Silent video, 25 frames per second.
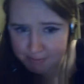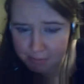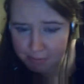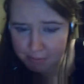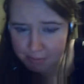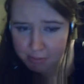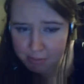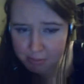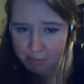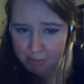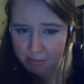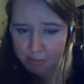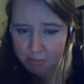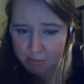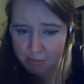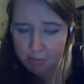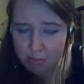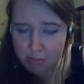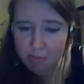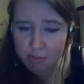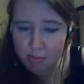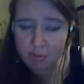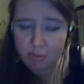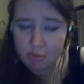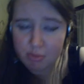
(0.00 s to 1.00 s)

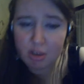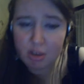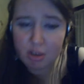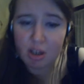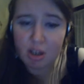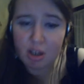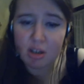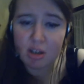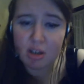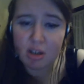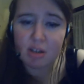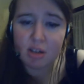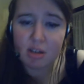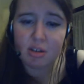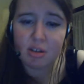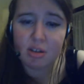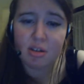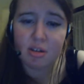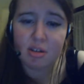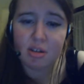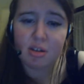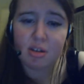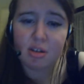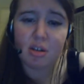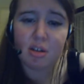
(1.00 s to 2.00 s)

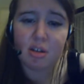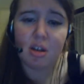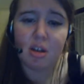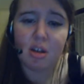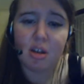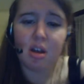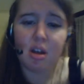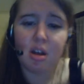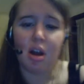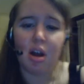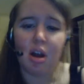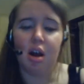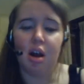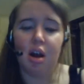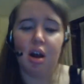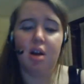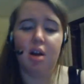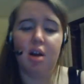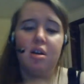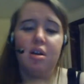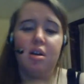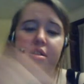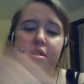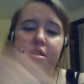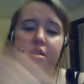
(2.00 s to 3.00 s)

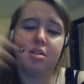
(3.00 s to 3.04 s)
(silence)